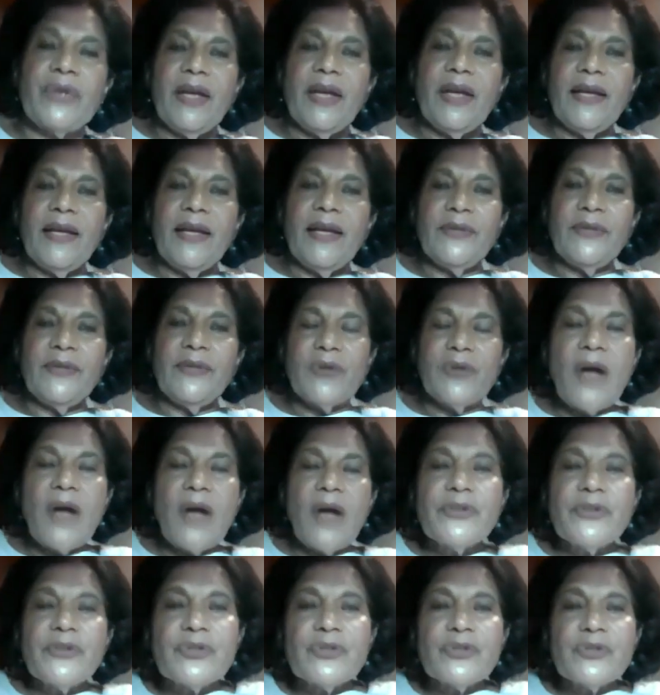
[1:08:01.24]
It's
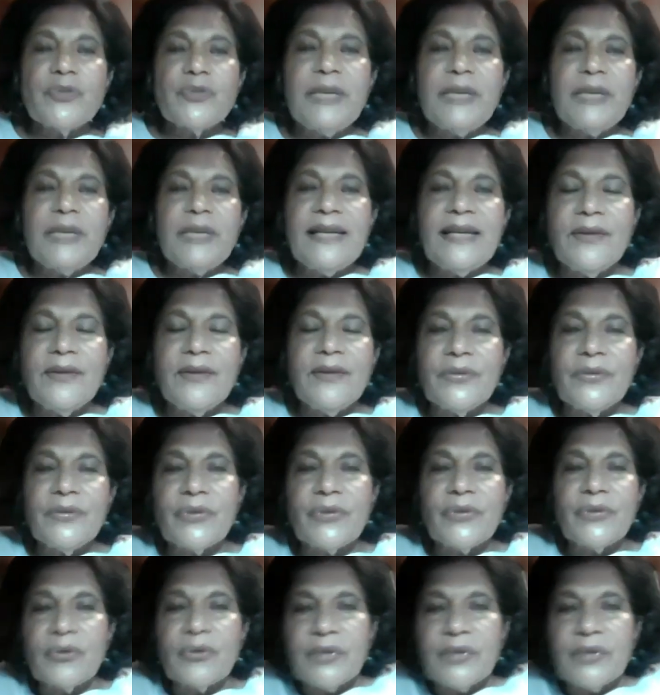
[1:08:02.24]
not just being sort